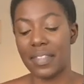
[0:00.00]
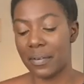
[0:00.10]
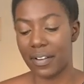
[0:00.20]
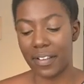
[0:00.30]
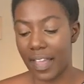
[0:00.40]
They
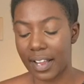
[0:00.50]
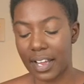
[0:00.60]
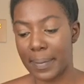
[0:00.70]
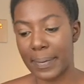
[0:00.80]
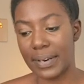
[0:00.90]
are that
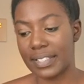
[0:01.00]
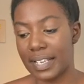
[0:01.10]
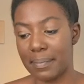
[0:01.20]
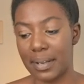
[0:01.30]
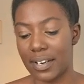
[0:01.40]
kind of
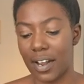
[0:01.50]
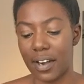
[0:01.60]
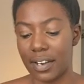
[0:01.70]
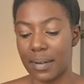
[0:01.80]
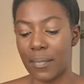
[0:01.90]
person, but not
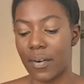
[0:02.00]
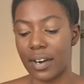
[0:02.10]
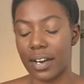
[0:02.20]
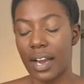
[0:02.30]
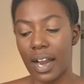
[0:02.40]

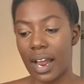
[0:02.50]
anymore.